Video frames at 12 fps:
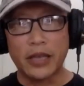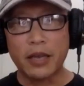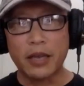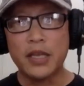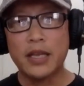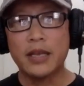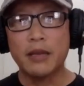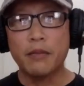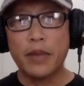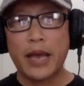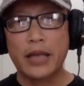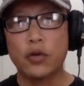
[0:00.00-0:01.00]
like a media
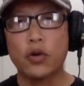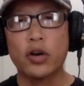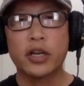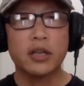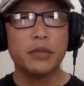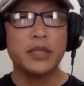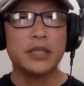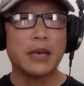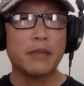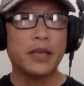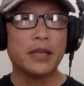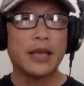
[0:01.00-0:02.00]
impact, or it could be
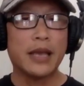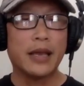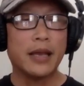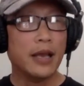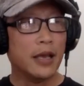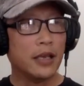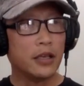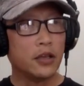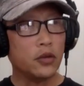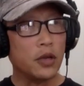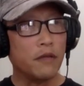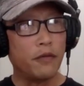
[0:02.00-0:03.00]
something that
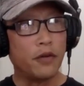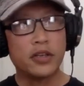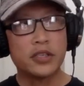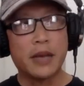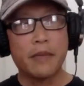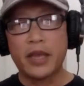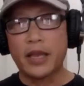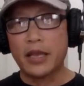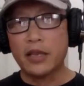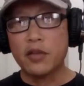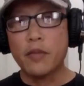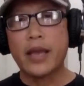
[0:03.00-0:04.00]
you infer something and
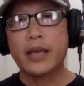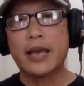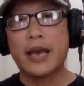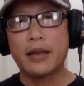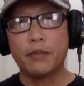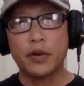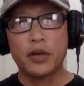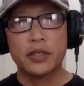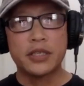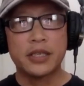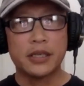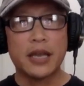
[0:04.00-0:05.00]
you make that
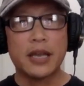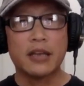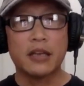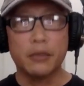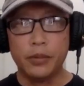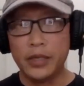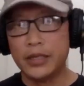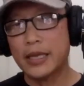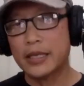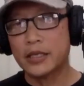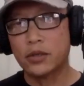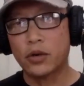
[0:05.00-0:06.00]
person kind of complete
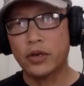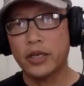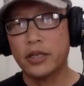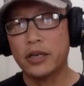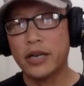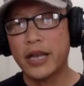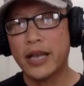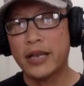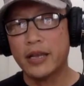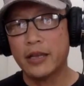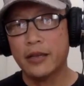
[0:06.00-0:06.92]
that story in their head.